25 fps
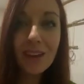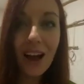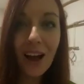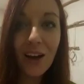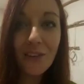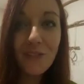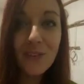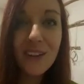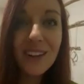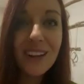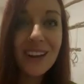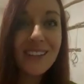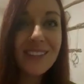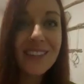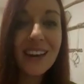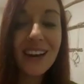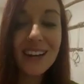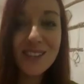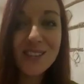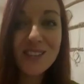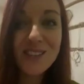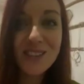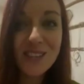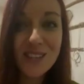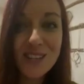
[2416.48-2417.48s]
I feel like
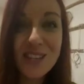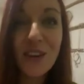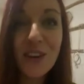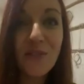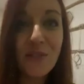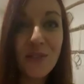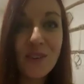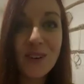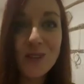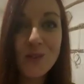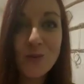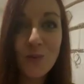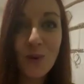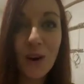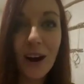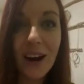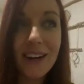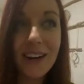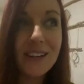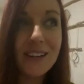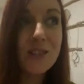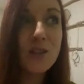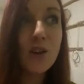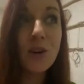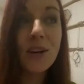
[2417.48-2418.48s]
that's the difference,
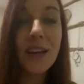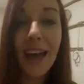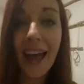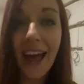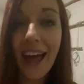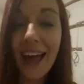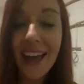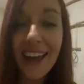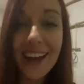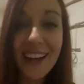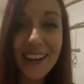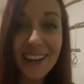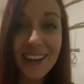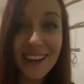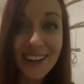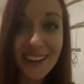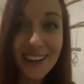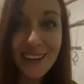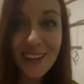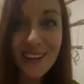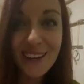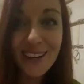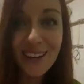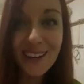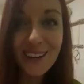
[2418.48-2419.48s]
right? It's okay,
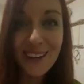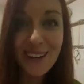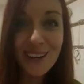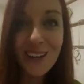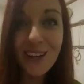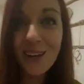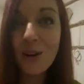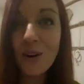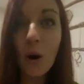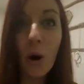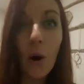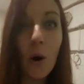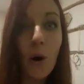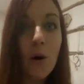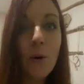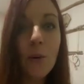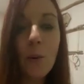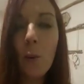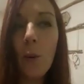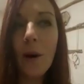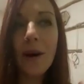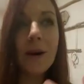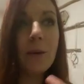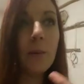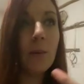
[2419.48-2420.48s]
you know,
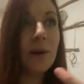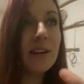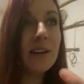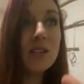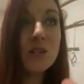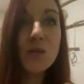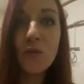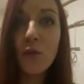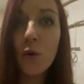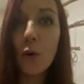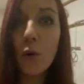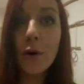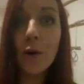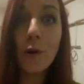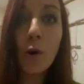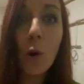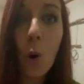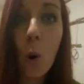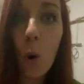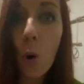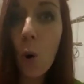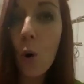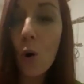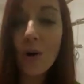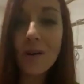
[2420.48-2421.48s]
when it's for a
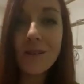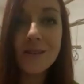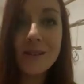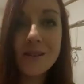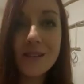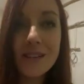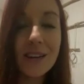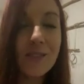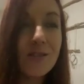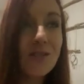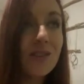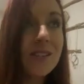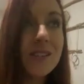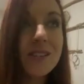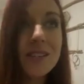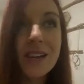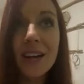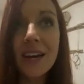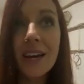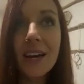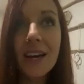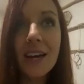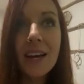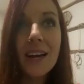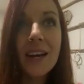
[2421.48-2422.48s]
cause, and just
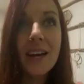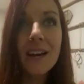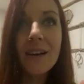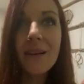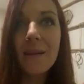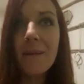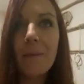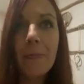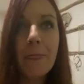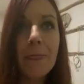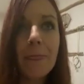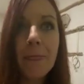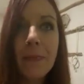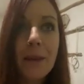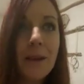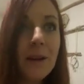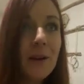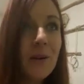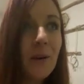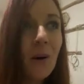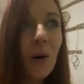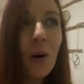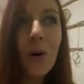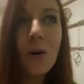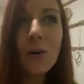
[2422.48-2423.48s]
like, you
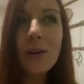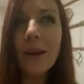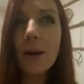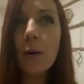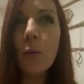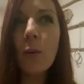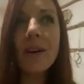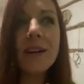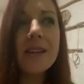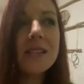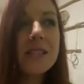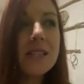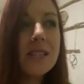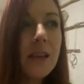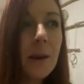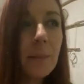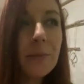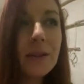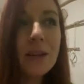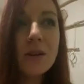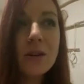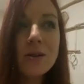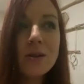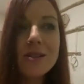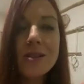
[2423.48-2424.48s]
know, like when it's
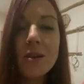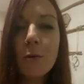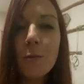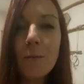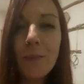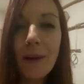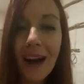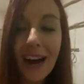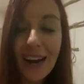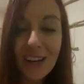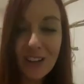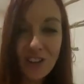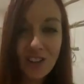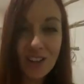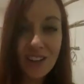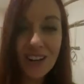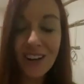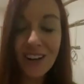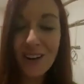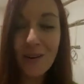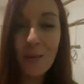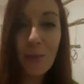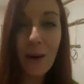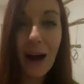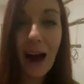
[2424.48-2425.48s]
something you're so
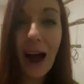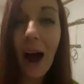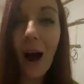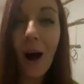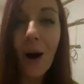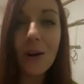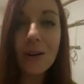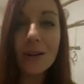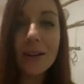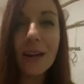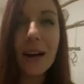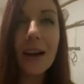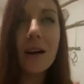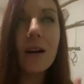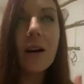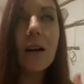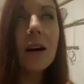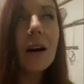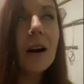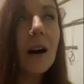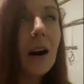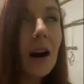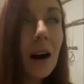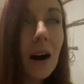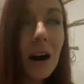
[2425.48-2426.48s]
passionate about, like,
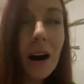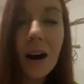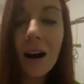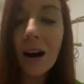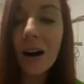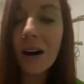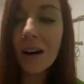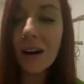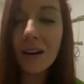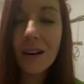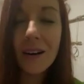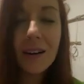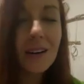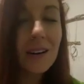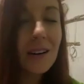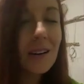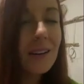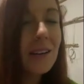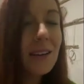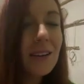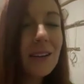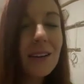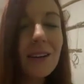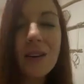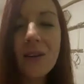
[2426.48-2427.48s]
oh,
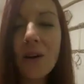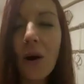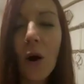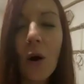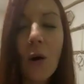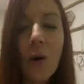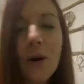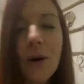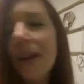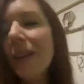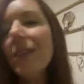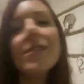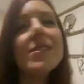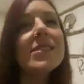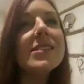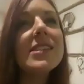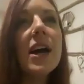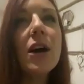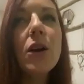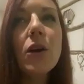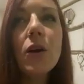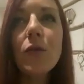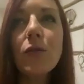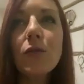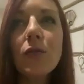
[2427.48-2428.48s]
you know,
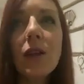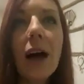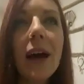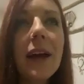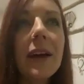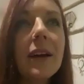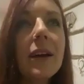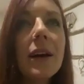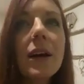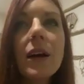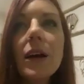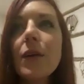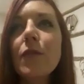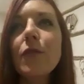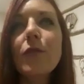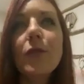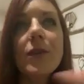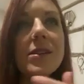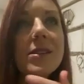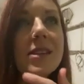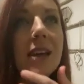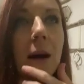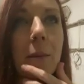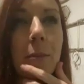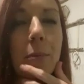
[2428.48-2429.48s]
instead of like, for
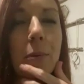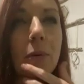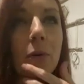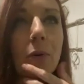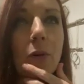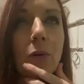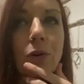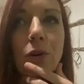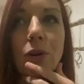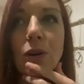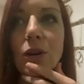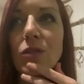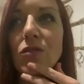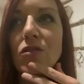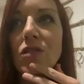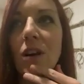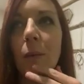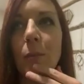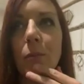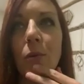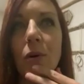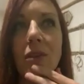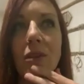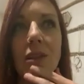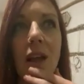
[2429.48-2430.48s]
example, you could
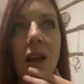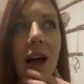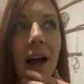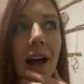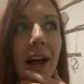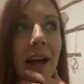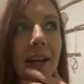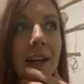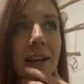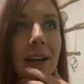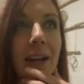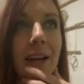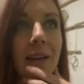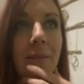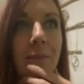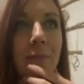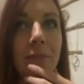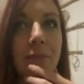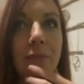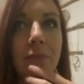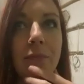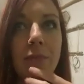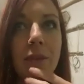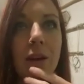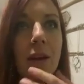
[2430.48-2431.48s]
jump online
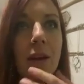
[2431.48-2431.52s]
and